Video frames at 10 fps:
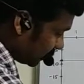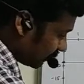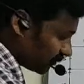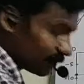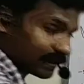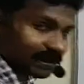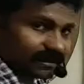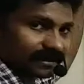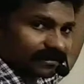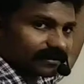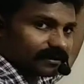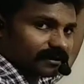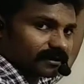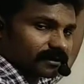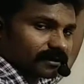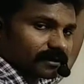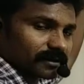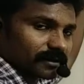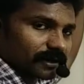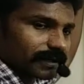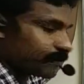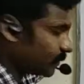to dV by dt. Okay,